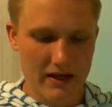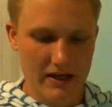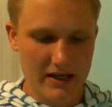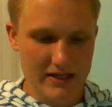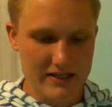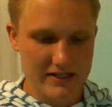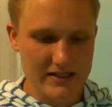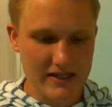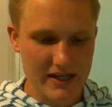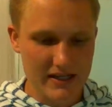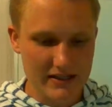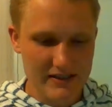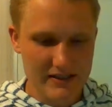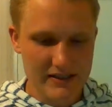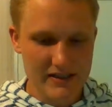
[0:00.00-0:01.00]
It
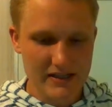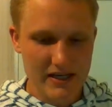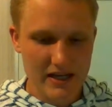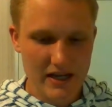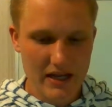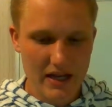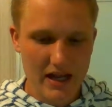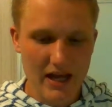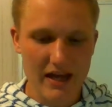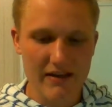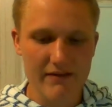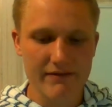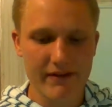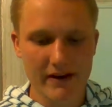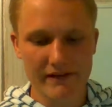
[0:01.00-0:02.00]
says
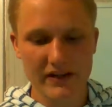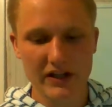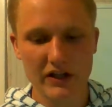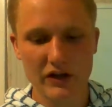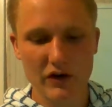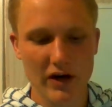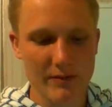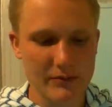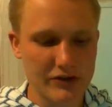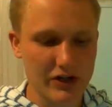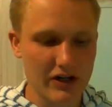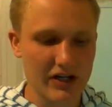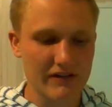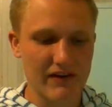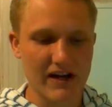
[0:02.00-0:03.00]
a 5 kilogram
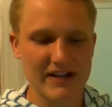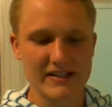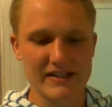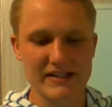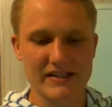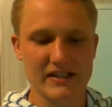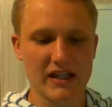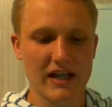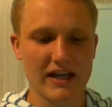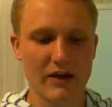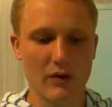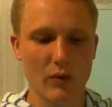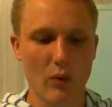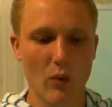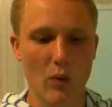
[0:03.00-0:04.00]
chunk of ice is
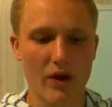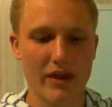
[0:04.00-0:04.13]
sliding